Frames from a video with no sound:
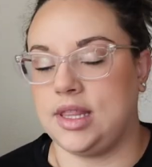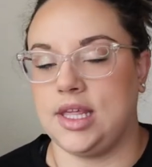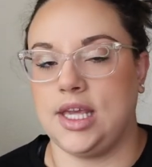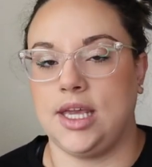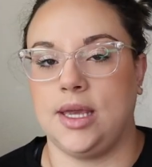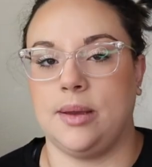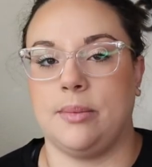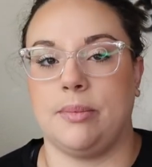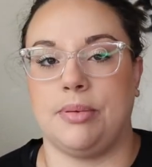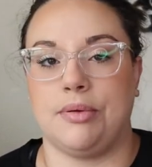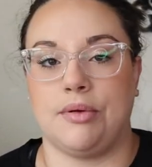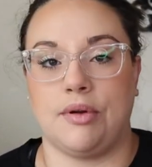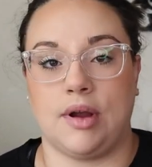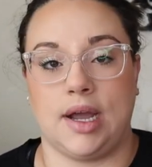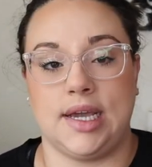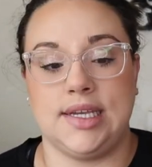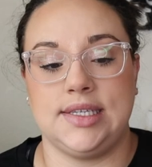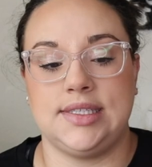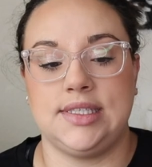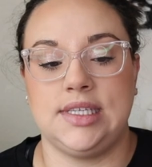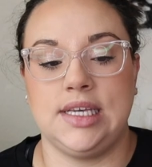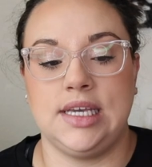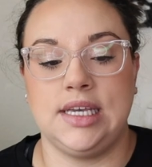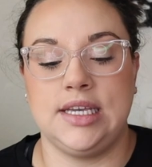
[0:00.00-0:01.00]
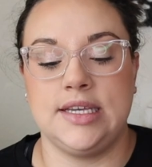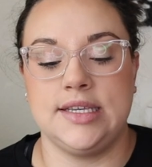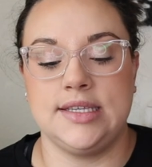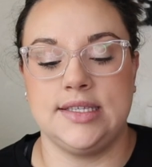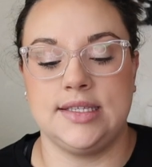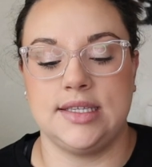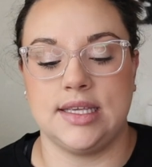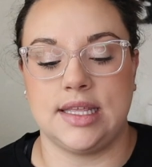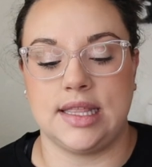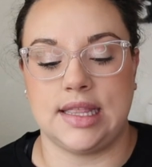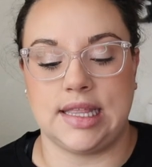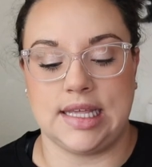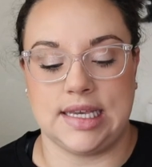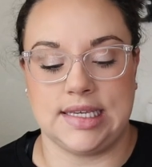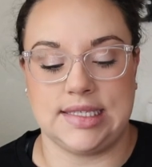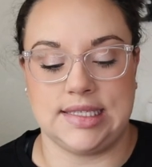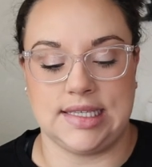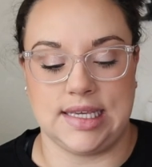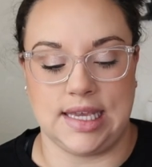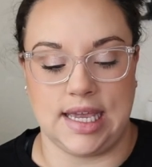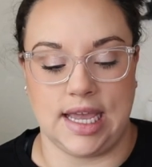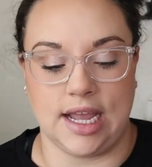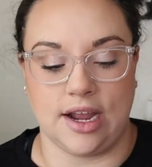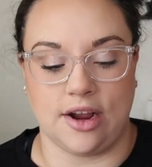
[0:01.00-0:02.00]
the prices
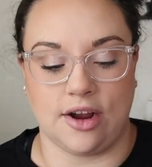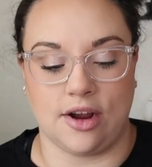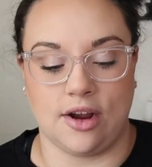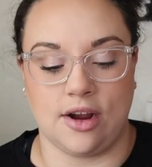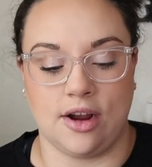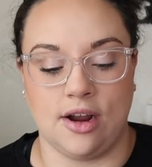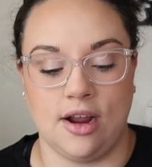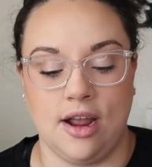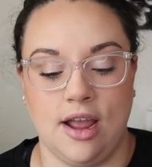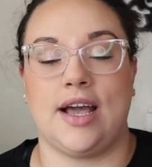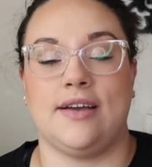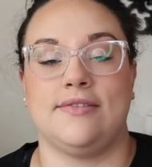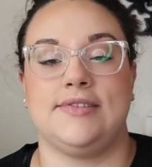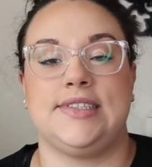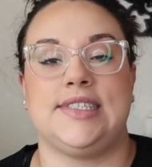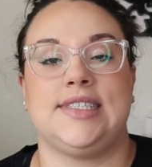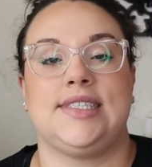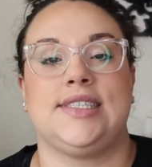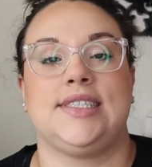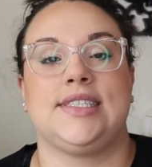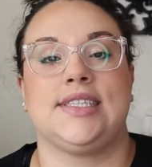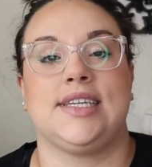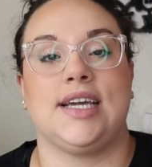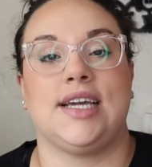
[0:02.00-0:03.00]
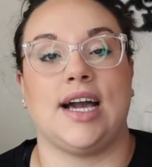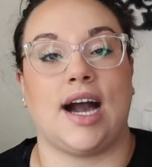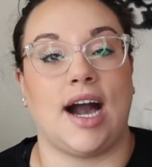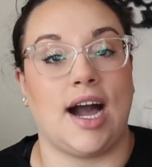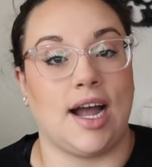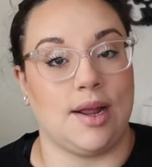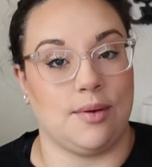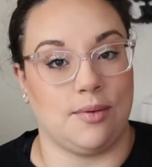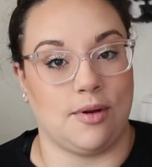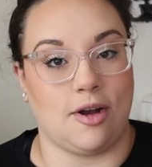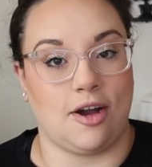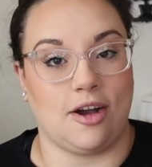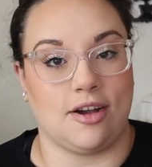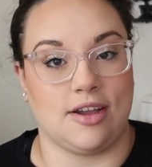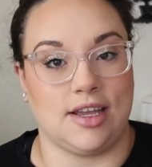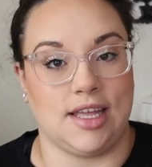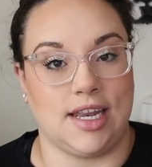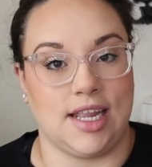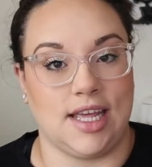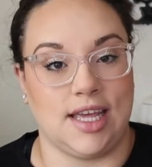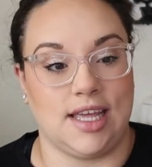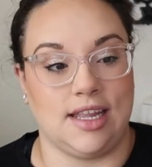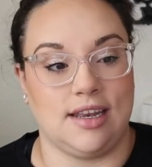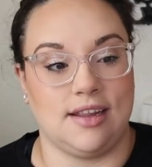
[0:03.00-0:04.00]
this year have
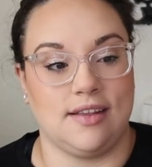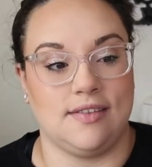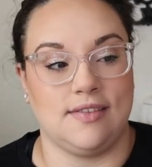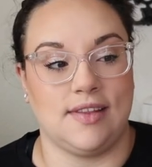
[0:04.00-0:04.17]
skyrocketed.